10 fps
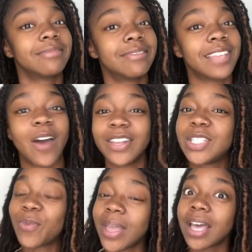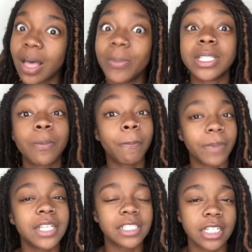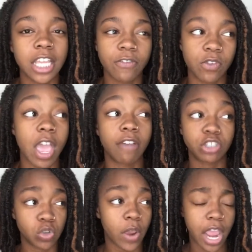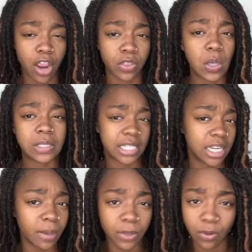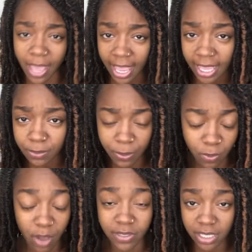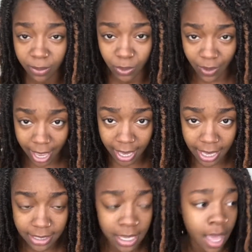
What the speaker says: Y'all need to wake up, especially if you have short hair. Those TWAs, people who have TWAs,